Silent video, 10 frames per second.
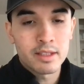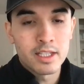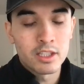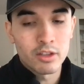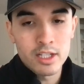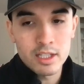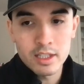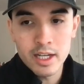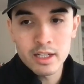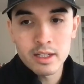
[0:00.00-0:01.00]
integration
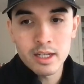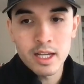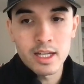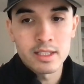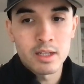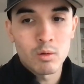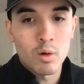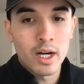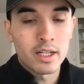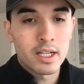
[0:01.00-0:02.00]
layer and uh,
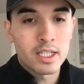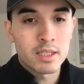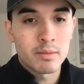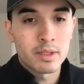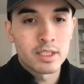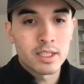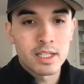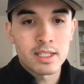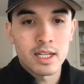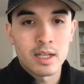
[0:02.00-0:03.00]
why are customers
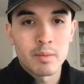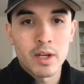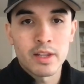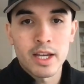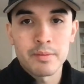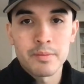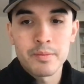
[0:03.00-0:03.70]
excited about that?